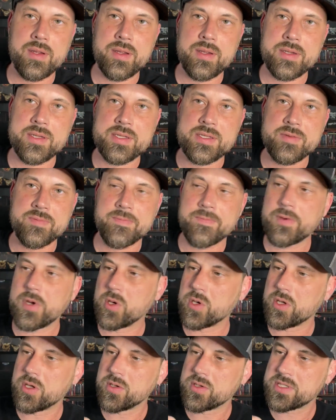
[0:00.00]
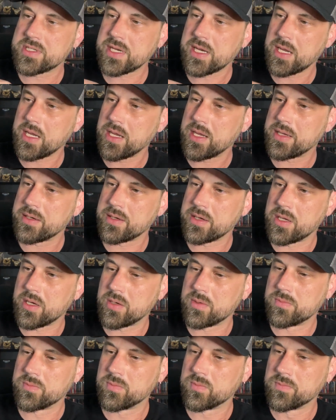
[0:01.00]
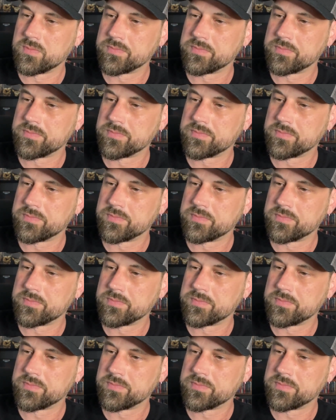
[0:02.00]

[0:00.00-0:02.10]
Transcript: Just photos again, you know,